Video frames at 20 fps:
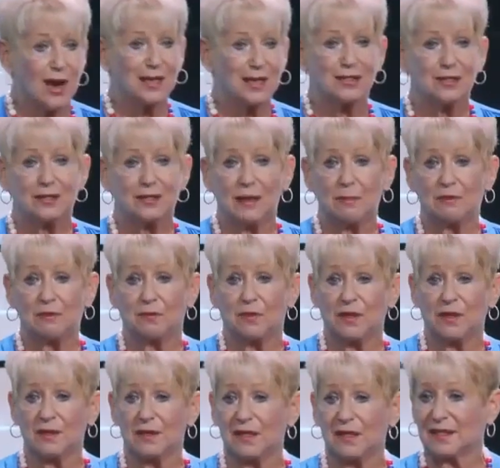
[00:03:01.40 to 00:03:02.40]
stood up in
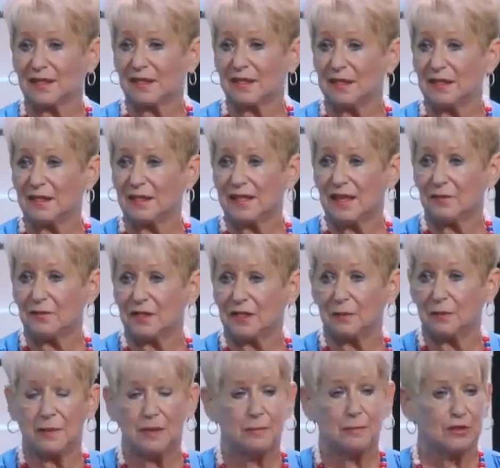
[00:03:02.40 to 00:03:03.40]
front of these 16,
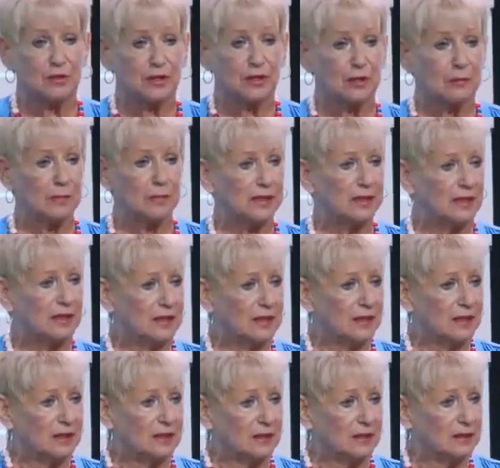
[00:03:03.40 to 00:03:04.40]
17 people looking at me,
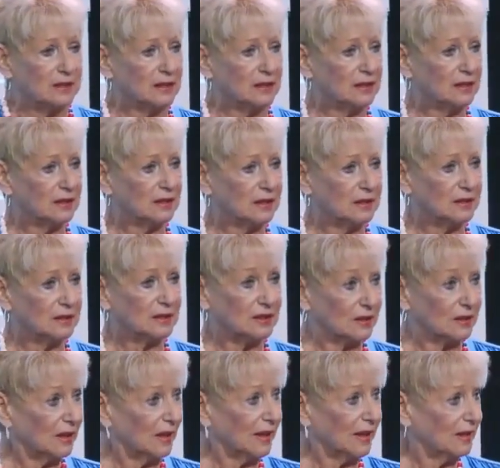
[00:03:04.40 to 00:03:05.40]

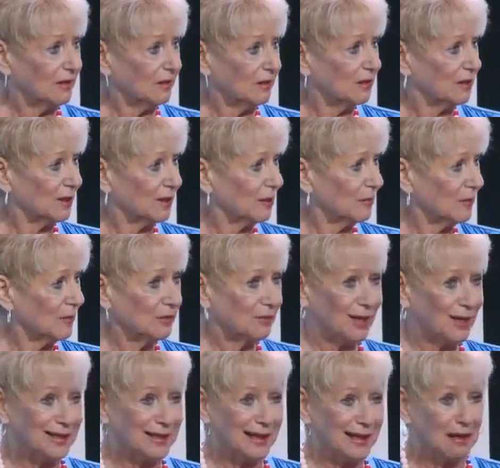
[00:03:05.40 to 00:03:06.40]
sort of like you're looking at me
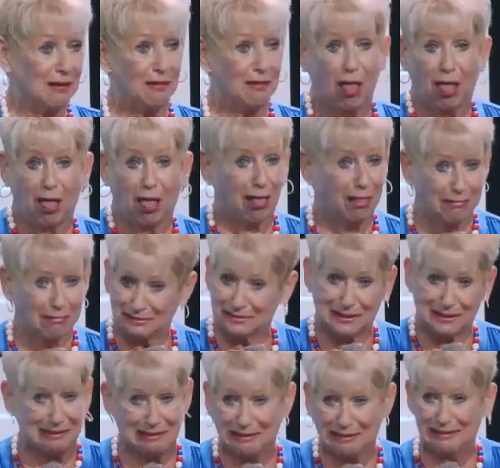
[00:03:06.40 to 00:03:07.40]
right now. What's
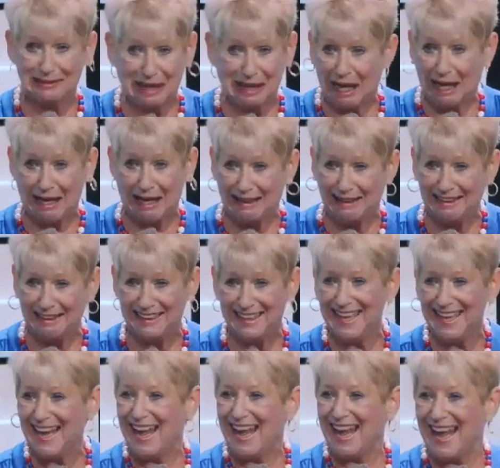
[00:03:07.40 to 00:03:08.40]
she going to say?
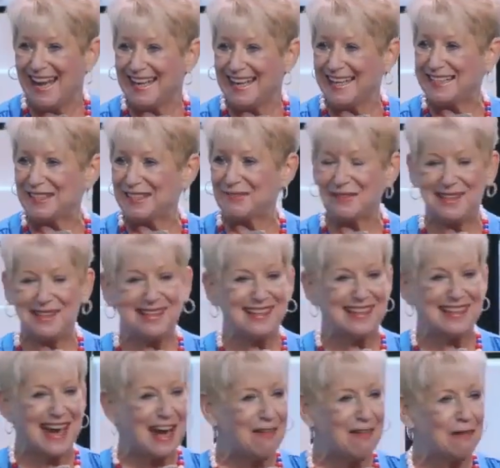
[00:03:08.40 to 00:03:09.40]
And I said, well,
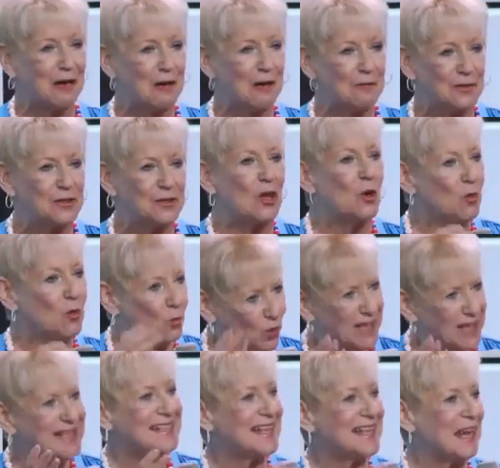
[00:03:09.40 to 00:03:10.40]
at our office,
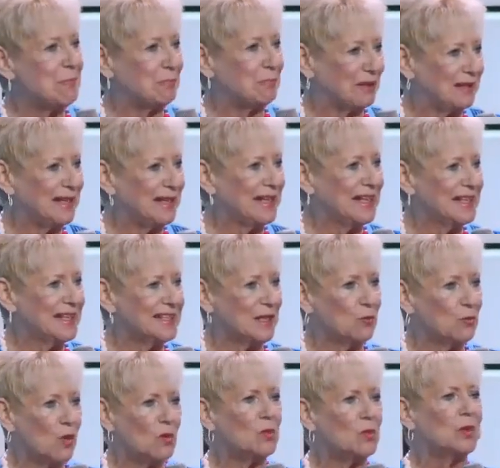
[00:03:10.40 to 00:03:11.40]
we say please.
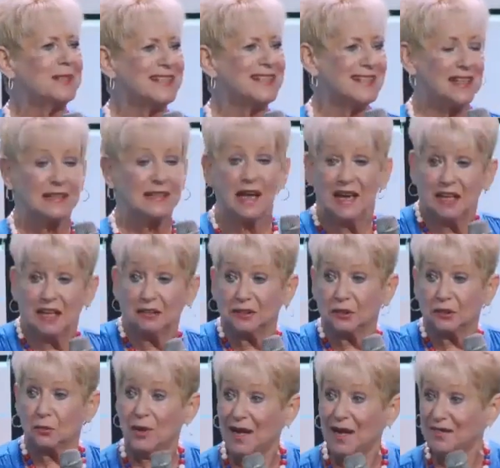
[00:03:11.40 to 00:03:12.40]
And one woman said,
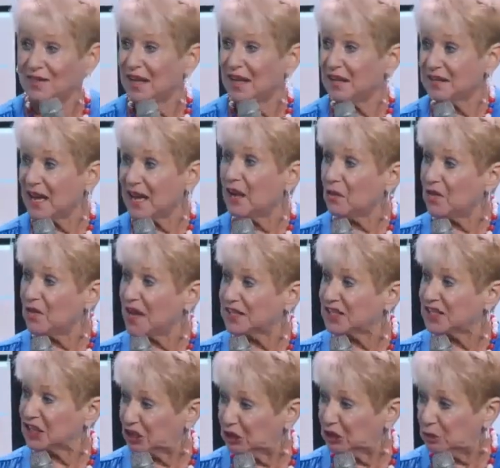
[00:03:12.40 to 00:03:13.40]
Hilda, write that down. That's
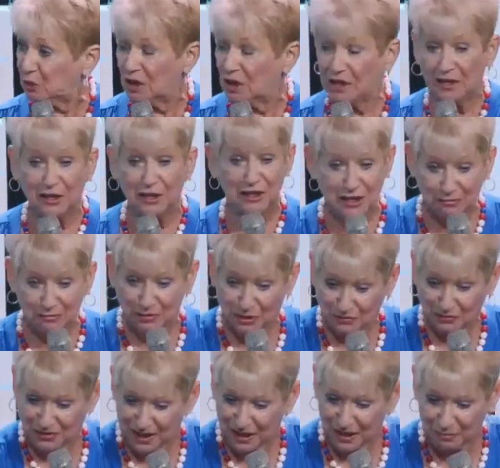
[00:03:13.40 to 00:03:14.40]
a good one. And she
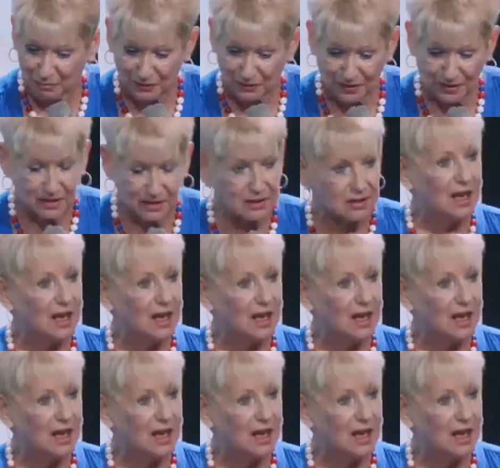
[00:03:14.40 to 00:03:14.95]
wrote down please.